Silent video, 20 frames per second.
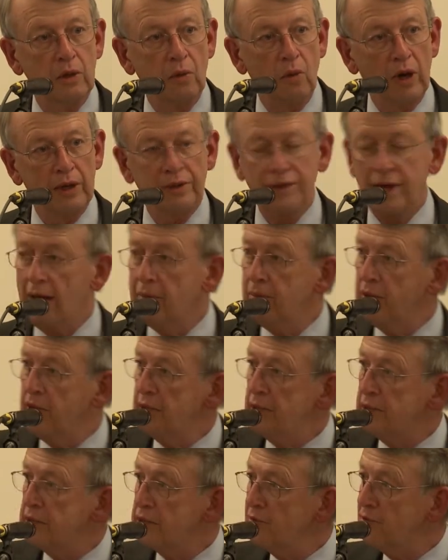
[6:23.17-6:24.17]
What that
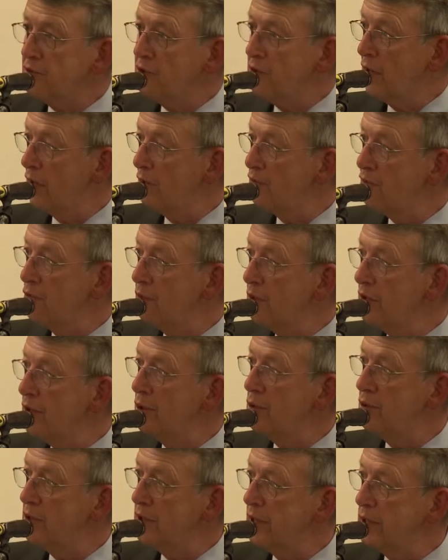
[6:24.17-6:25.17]
means, if you're not
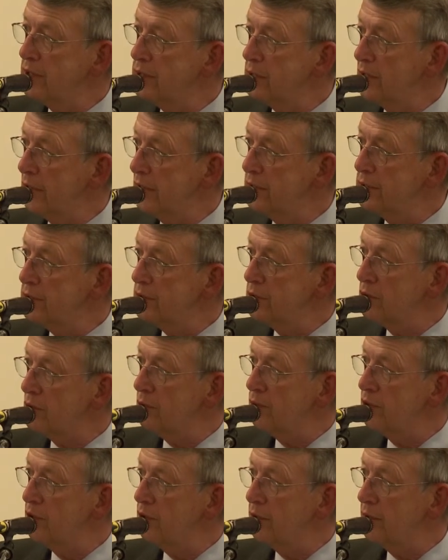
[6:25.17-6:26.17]
familiar with the educational
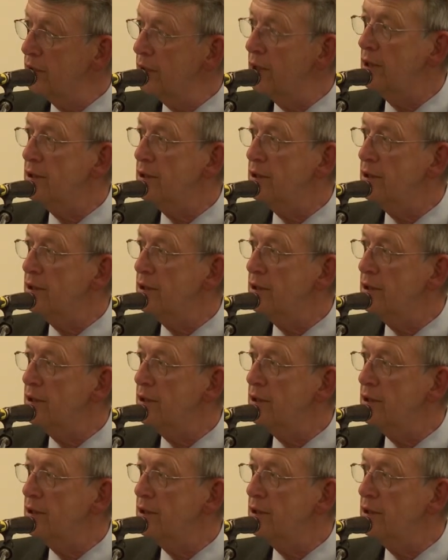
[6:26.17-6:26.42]
community,